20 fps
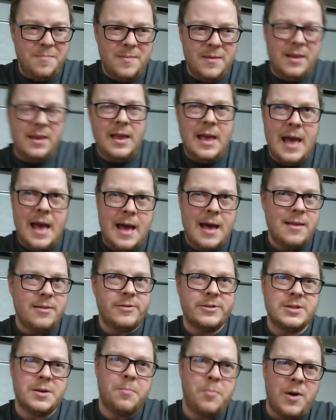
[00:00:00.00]
Yeah,
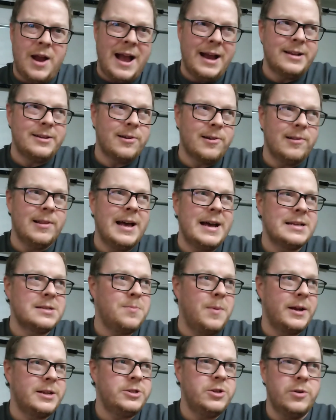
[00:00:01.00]
there's a practical
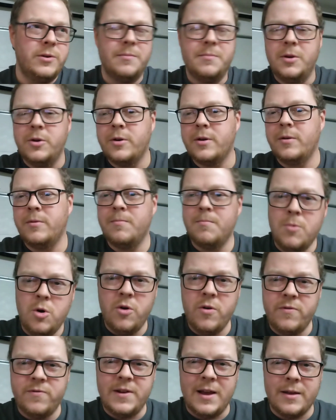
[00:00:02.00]
aspect to them. You can
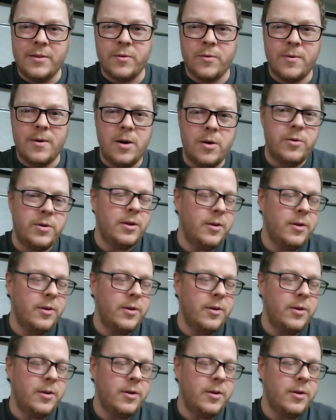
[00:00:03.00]
move down the road.